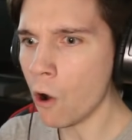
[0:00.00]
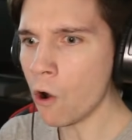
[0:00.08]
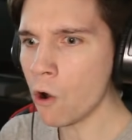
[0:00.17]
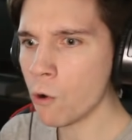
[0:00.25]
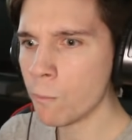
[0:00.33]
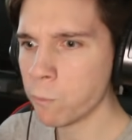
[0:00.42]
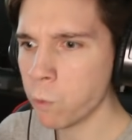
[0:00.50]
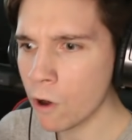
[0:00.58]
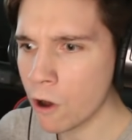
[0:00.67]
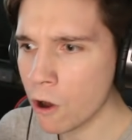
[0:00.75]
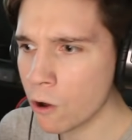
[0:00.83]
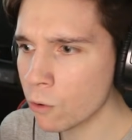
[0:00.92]
Oh,
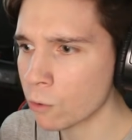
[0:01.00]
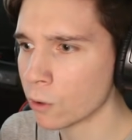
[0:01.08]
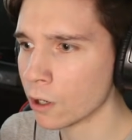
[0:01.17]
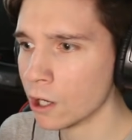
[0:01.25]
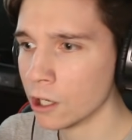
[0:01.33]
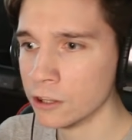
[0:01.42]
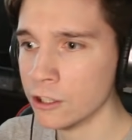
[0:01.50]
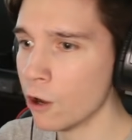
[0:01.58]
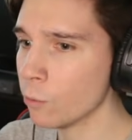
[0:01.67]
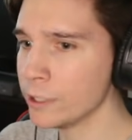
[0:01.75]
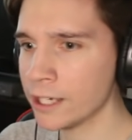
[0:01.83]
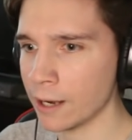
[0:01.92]
whoa.
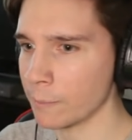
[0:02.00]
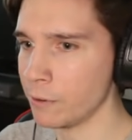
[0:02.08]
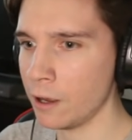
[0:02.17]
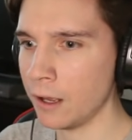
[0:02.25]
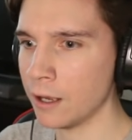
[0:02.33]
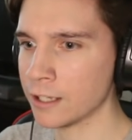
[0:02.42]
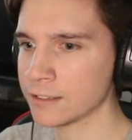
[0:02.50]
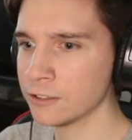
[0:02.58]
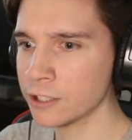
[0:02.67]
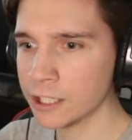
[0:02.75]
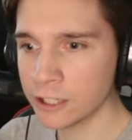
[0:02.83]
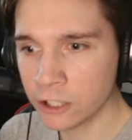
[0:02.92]
No, we gotta pause.
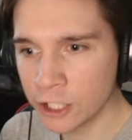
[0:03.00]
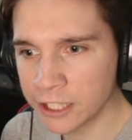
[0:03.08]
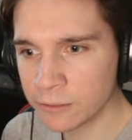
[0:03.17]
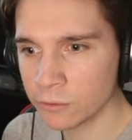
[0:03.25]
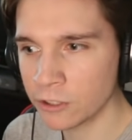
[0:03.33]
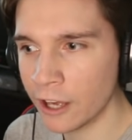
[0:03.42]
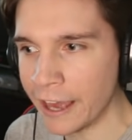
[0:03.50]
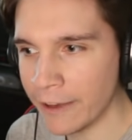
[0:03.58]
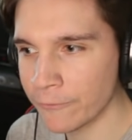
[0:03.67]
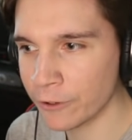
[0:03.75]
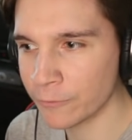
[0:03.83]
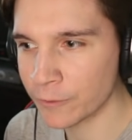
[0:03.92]
Look at the
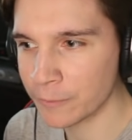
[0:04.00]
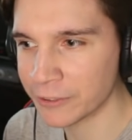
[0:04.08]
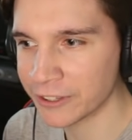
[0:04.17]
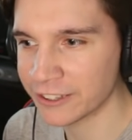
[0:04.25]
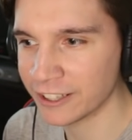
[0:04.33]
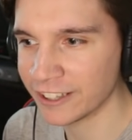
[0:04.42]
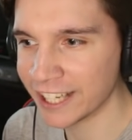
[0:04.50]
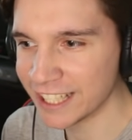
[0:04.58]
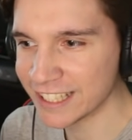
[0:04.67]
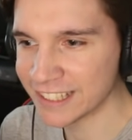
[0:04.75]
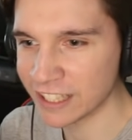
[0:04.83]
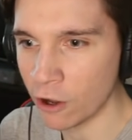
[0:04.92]
effort from the
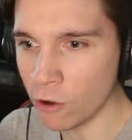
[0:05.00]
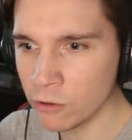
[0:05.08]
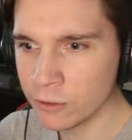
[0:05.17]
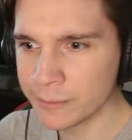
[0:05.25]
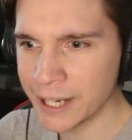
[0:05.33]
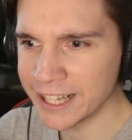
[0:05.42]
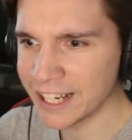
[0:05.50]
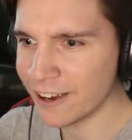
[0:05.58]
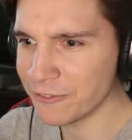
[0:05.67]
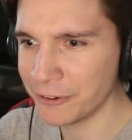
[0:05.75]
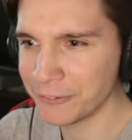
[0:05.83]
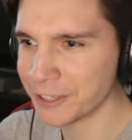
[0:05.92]
ladies here. Oh, man, they
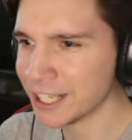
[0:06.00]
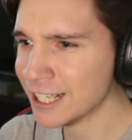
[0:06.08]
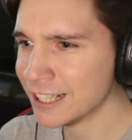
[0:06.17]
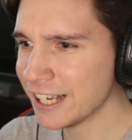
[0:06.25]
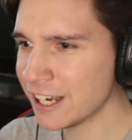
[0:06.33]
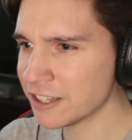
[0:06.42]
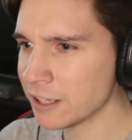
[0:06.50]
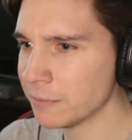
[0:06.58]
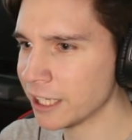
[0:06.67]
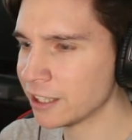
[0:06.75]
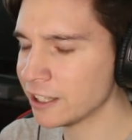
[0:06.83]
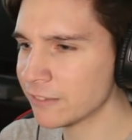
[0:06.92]
got
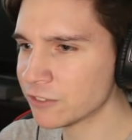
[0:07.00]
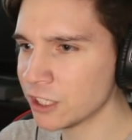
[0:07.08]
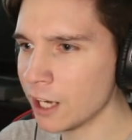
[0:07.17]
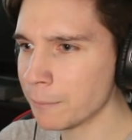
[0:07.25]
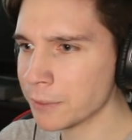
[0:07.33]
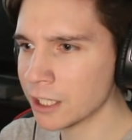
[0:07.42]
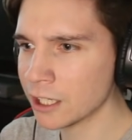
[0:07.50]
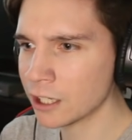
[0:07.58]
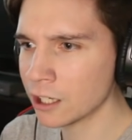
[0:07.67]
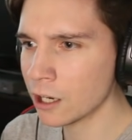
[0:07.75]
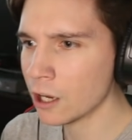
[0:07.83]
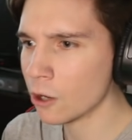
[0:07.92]
them like lifted up
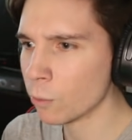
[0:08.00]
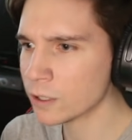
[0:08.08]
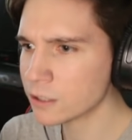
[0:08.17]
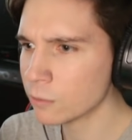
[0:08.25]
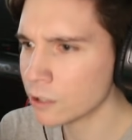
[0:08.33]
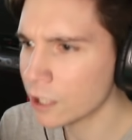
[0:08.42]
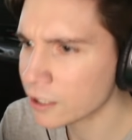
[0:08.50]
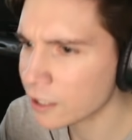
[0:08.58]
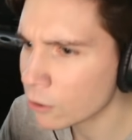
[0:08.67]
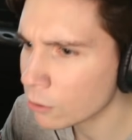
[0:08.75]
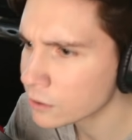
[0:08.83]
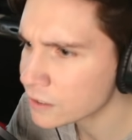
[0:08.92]
here. What's going on?
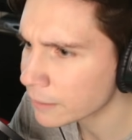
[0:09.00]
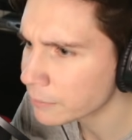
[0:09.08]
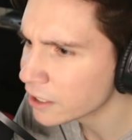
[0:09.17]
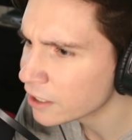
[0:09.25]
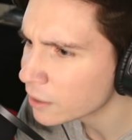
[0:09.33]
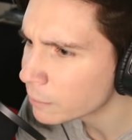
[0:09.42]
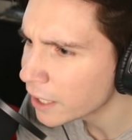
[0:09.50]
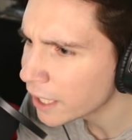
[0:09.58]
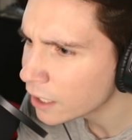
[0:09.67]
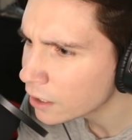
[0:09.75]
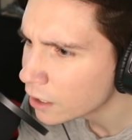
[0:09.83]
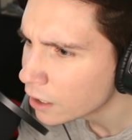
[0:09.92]
They holding something in the
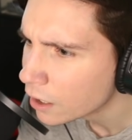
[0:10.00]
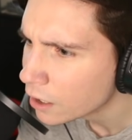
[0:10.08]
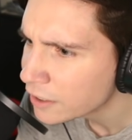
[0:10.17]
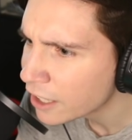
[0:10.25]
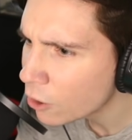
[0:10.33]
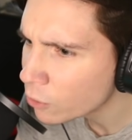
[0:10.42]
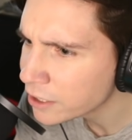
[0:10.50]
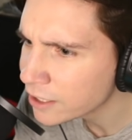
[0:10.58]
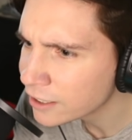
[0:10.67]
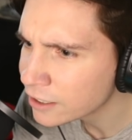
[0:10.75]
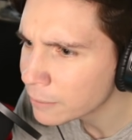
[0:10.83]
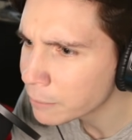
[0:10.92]
back. They
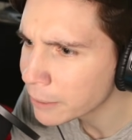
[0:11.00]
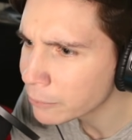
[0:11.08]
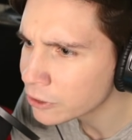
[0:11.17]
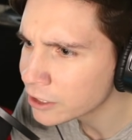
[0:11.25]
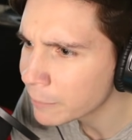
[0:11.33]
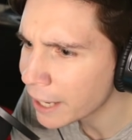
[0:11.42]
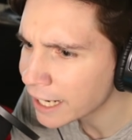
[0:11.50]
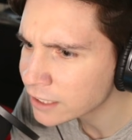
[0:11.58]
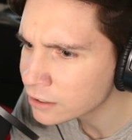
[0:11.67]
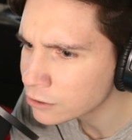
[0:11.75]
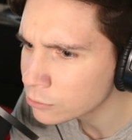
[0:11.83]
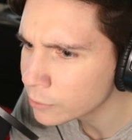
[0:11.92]
holding the people in the
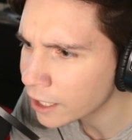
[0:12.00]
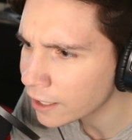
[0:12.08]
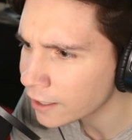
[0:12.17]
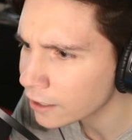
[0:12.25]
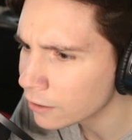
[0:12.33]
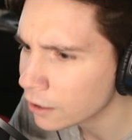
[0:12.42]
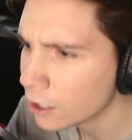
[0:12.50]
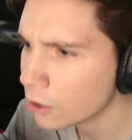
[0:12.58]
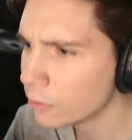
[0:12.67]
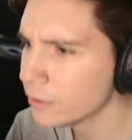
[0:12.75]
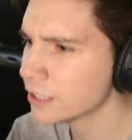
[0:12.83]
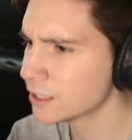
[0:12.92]
back too. We got like a.
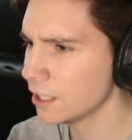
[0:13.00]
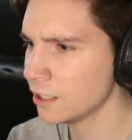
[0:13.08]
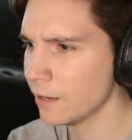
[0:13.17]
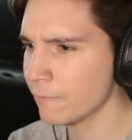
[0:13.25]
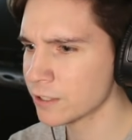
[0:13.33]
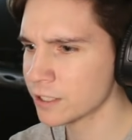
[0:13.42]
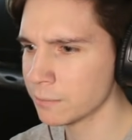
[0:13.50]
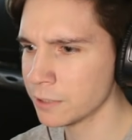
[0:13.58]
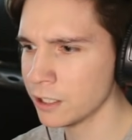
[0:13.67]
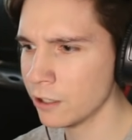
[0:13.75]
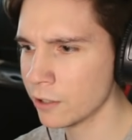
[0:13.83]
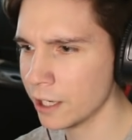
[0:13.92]
They setting up for
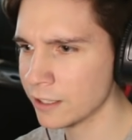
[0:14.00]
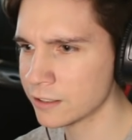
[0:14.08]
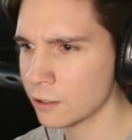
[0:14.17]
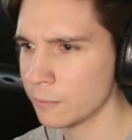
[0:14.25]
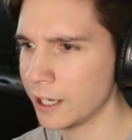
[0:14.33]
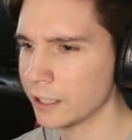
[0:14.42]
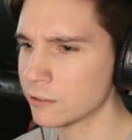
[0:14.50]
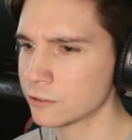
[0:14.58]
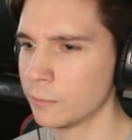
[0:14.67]
something. Okay, let's go back.